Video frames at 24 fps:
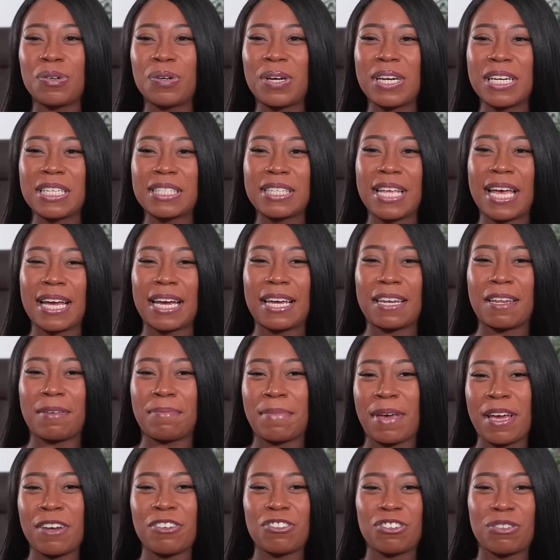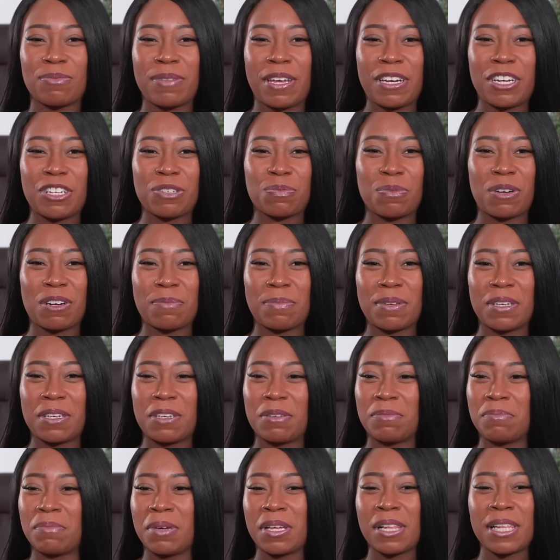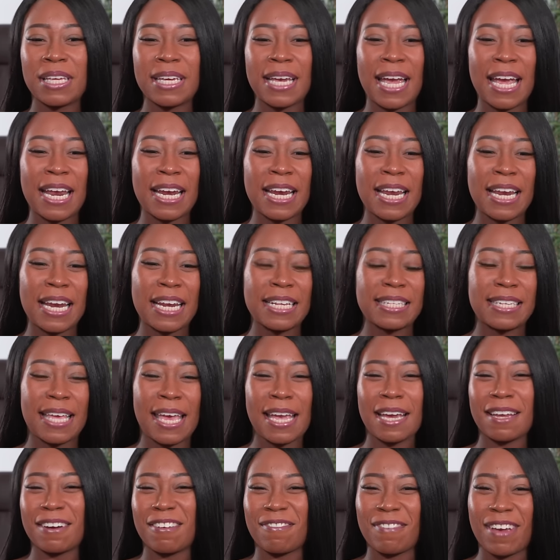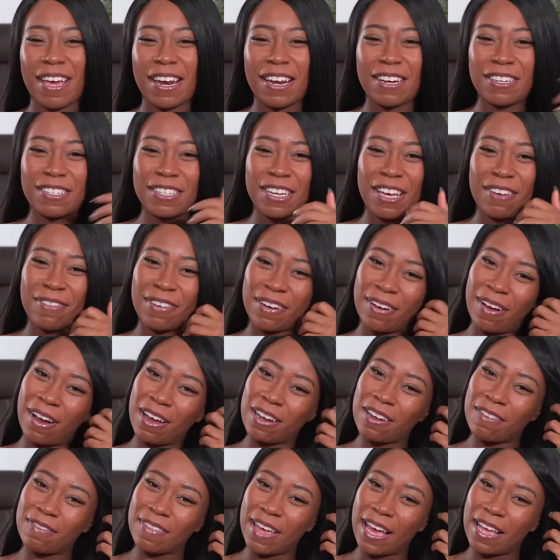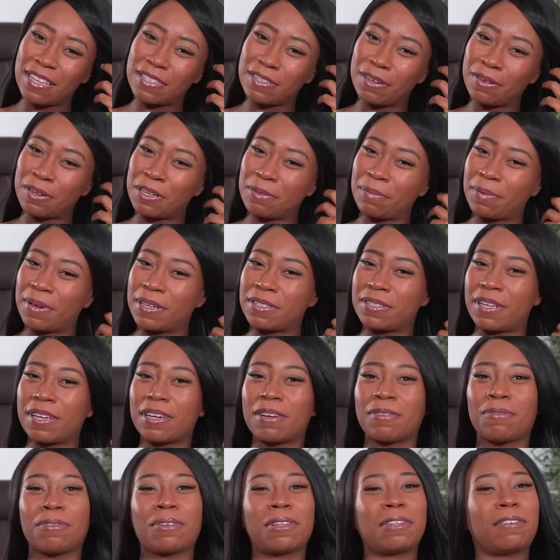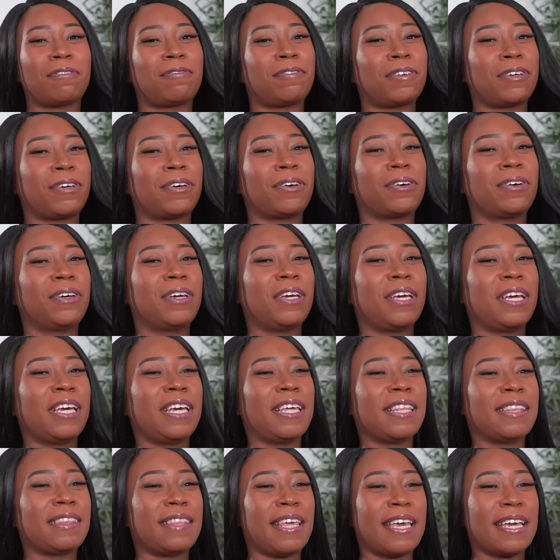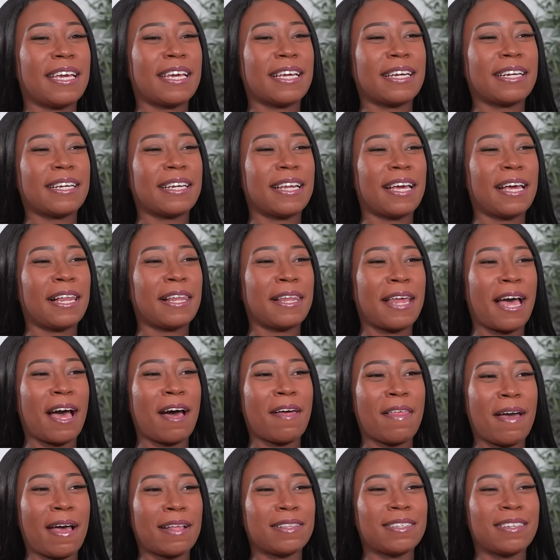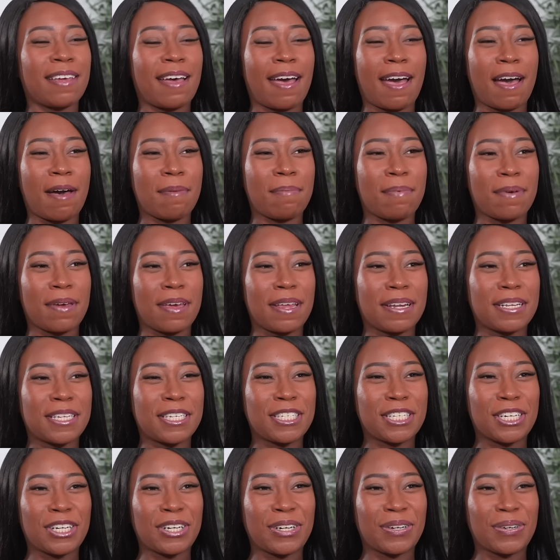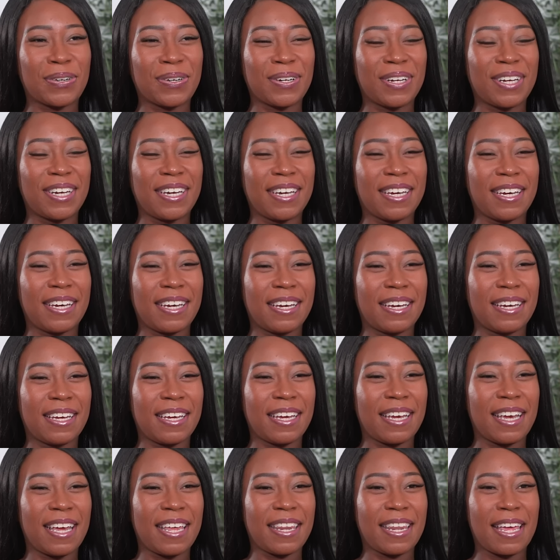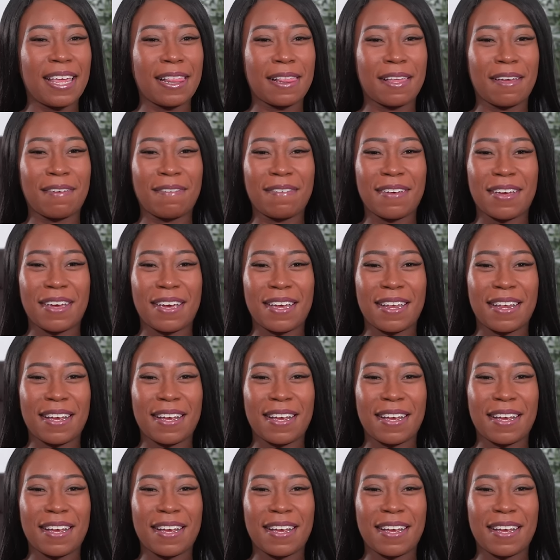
And it's like in the bedroom, they just want to be humiliated and taken advantage of and all of that. It's the only place they can really feel they can allow that to happen. So, and they love it.